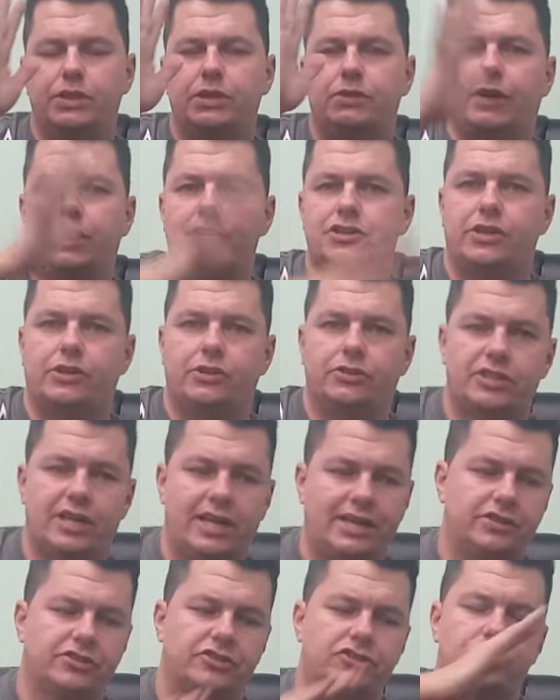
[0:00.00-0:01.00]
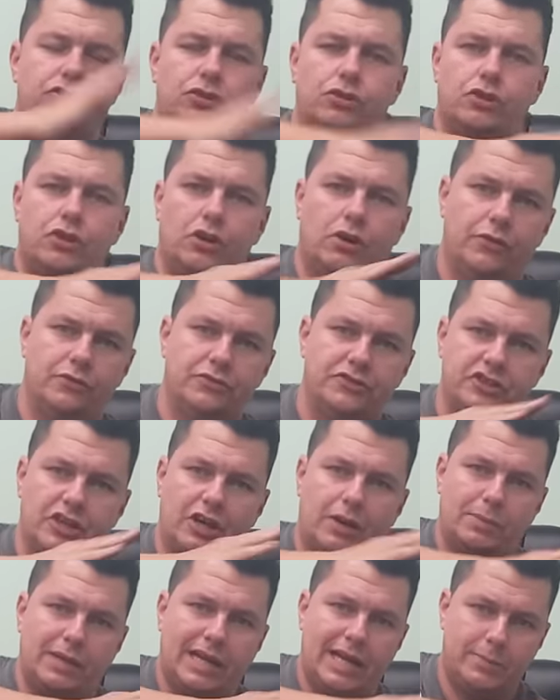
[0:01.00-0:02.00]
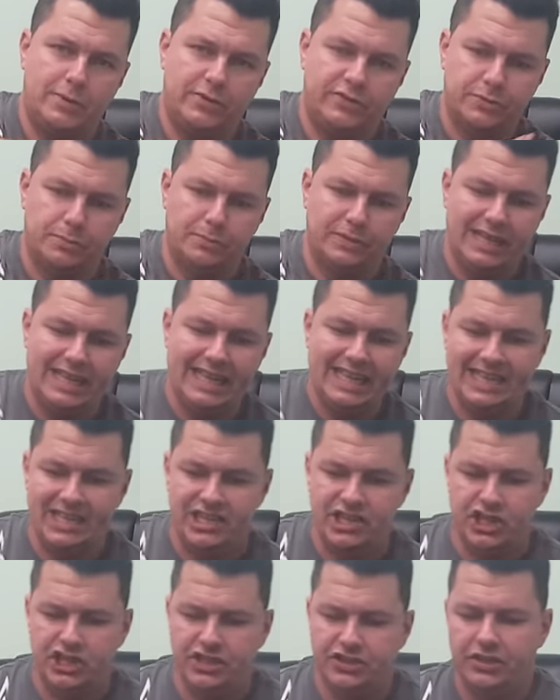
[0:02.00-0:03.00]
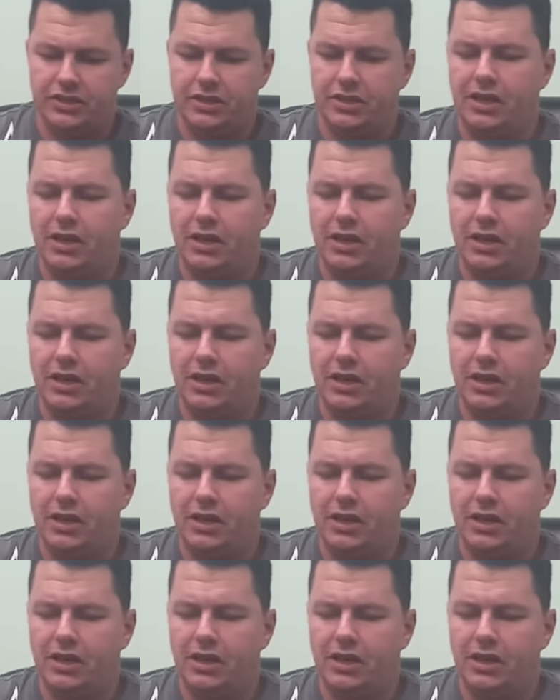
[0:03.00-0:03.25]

you've actually got to take the stock off and start playing with some linkages.